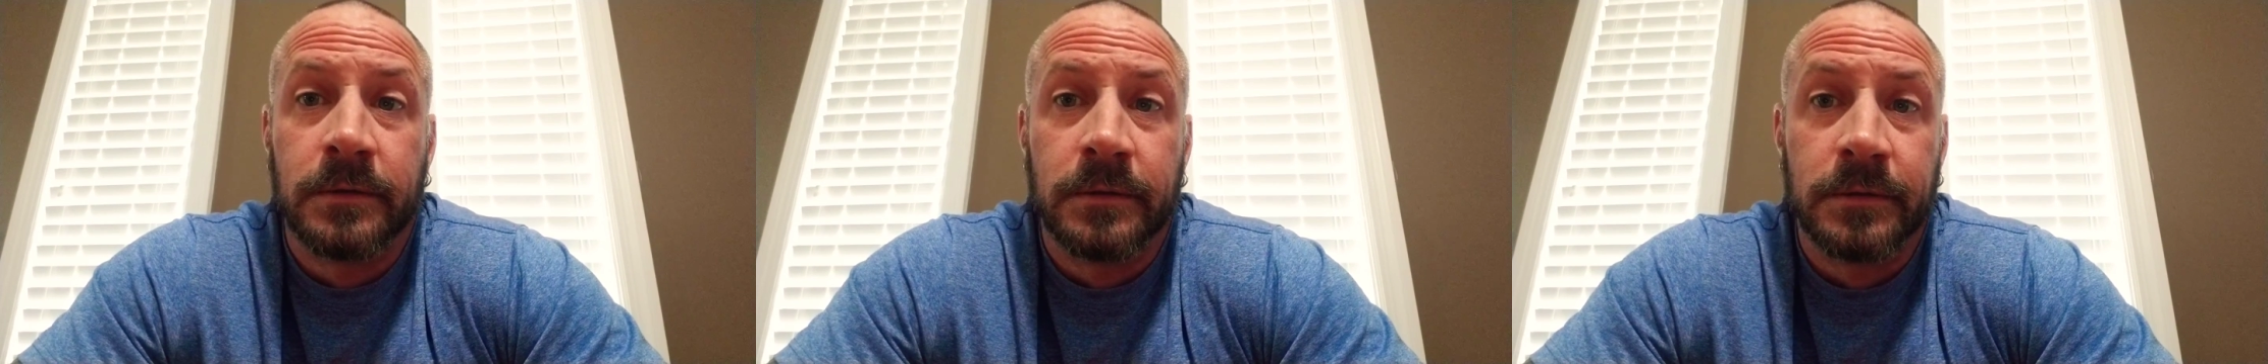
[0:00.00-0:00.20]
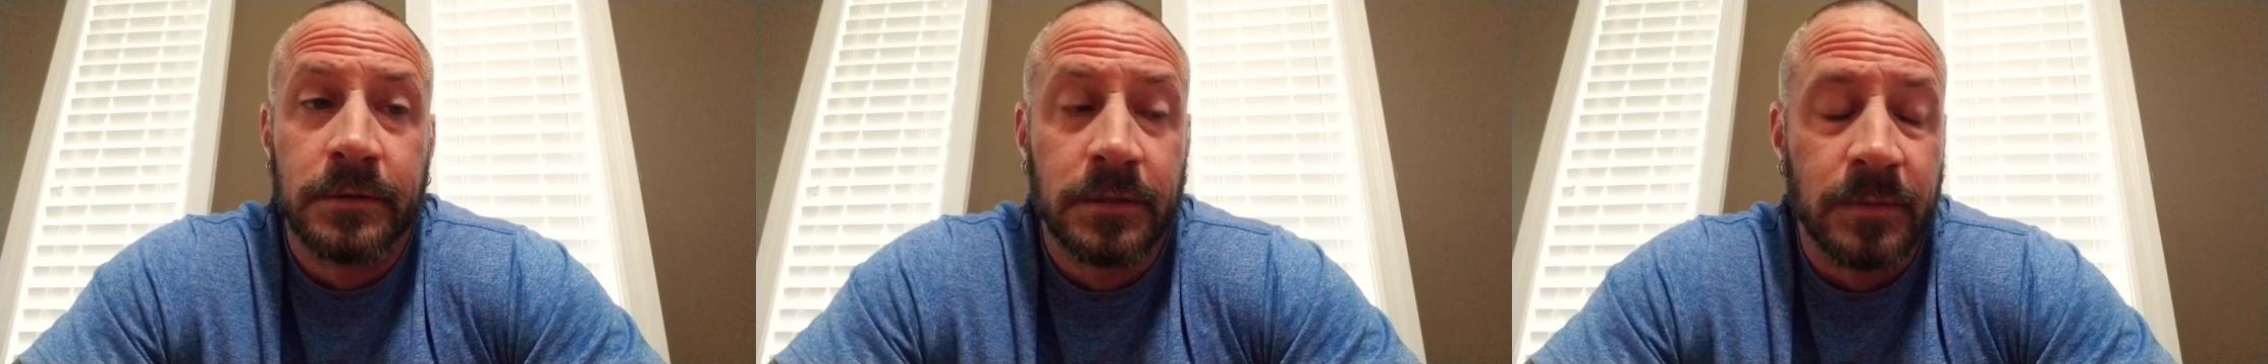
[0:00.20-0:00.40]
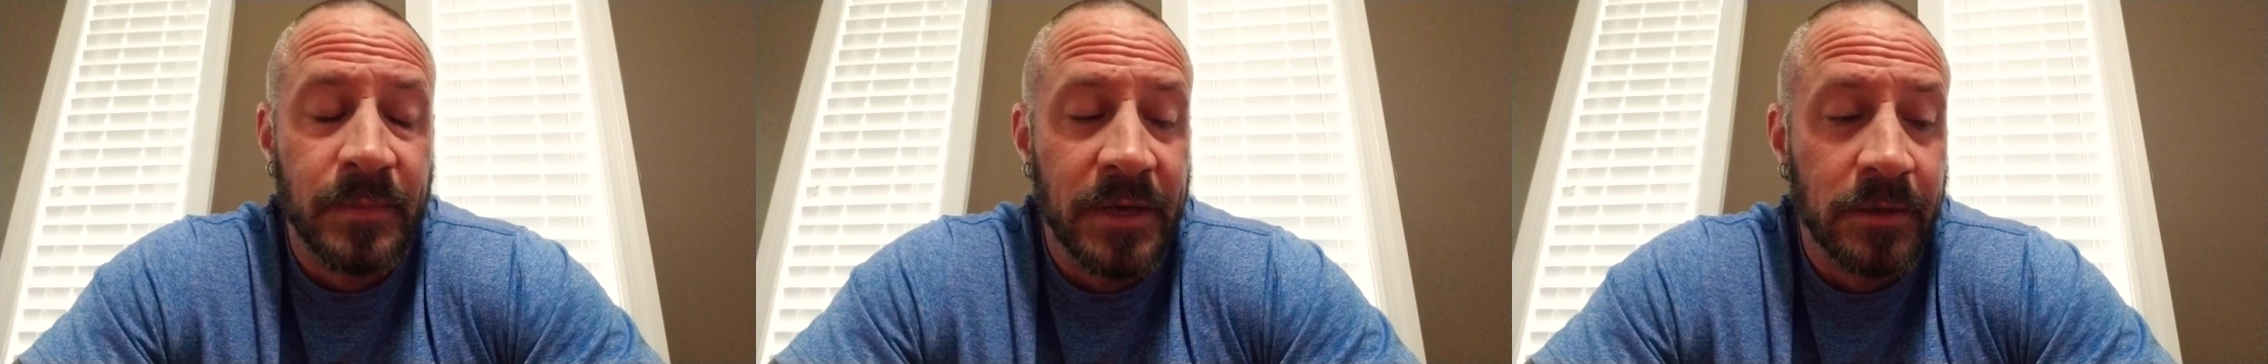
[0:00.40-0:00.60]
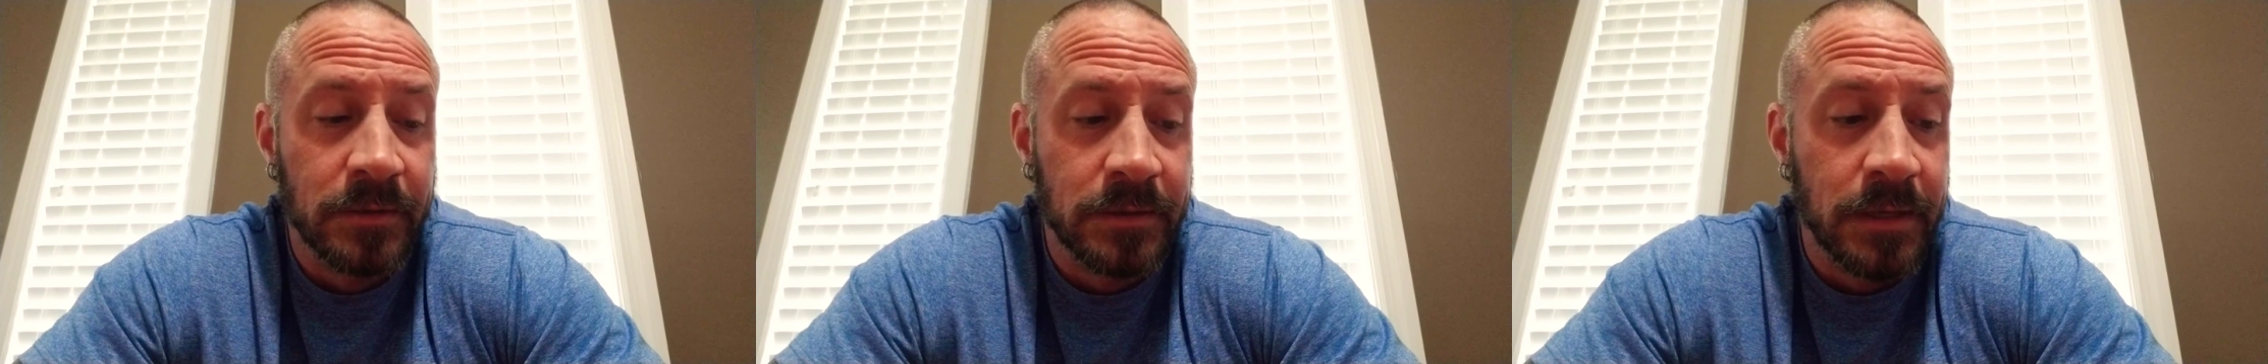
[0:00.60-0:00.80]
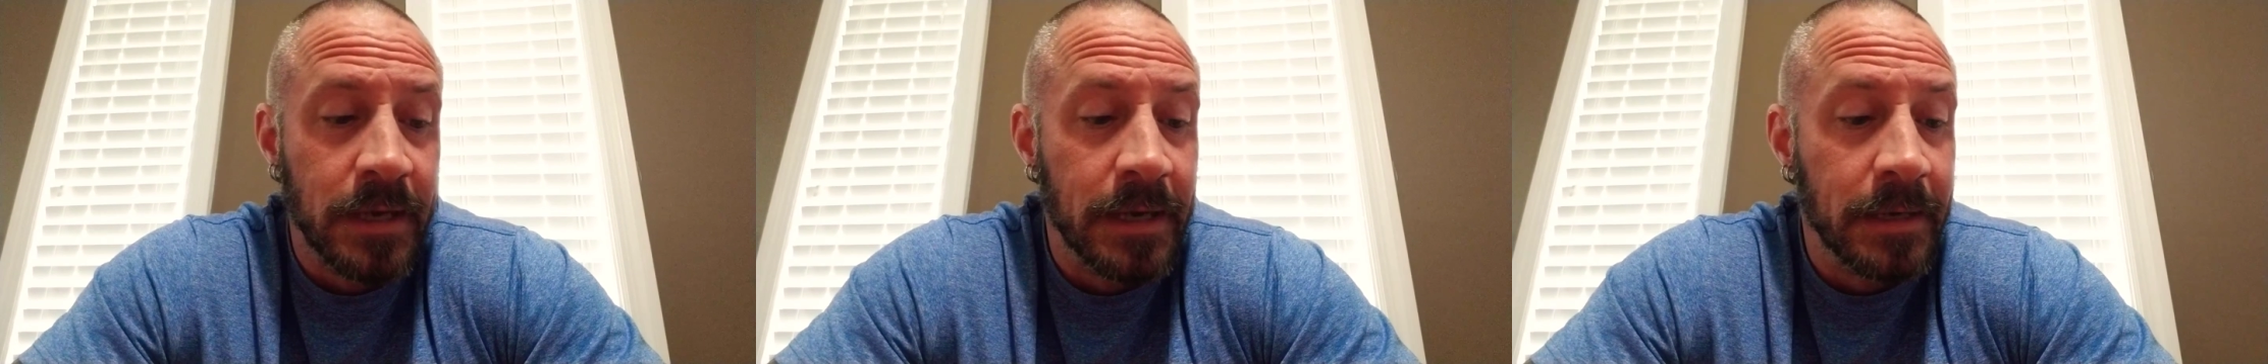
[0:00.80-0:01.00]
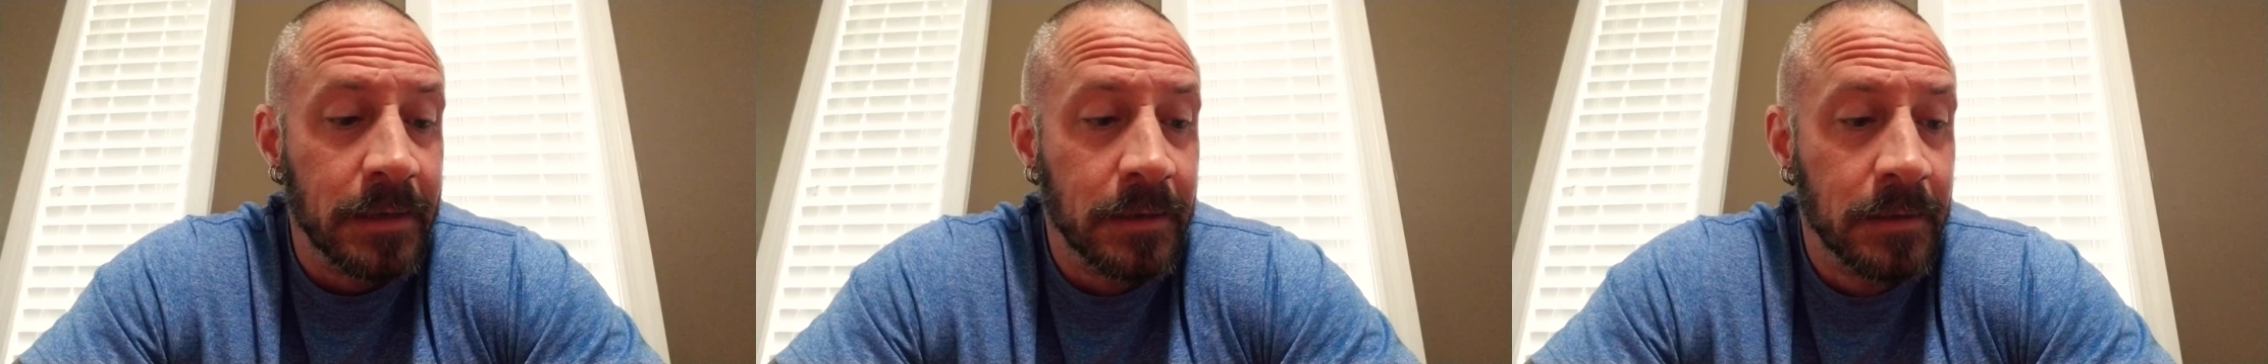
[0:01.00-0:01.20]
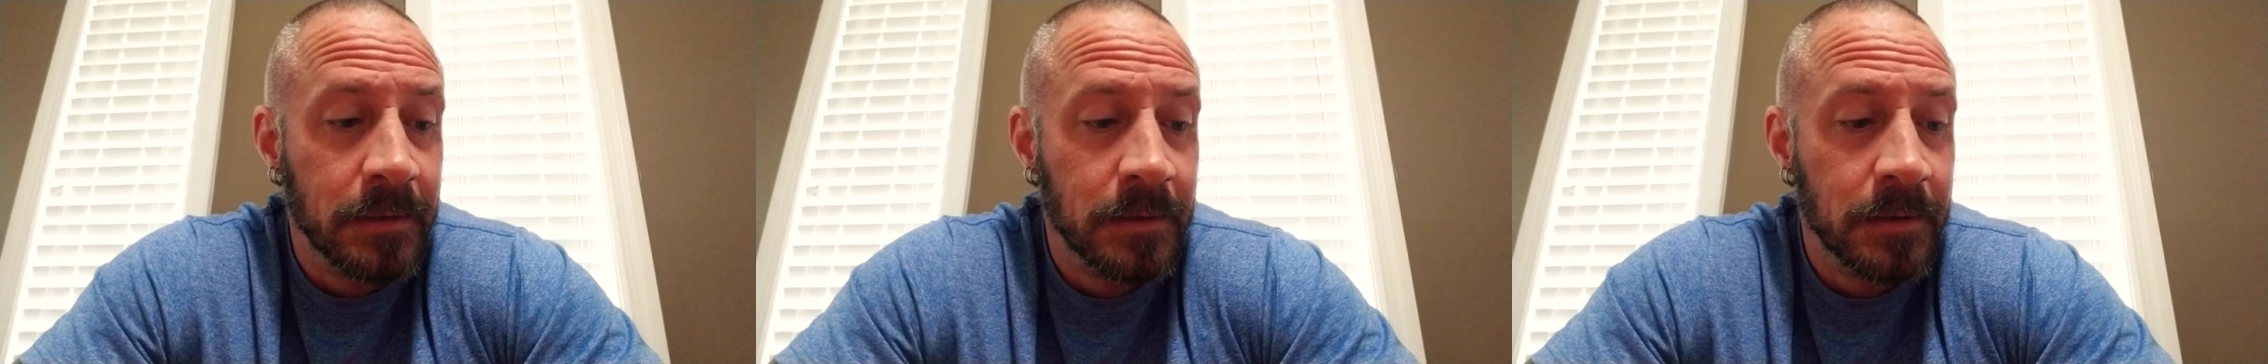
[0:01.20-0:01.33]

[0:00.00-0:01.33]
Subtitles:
smells like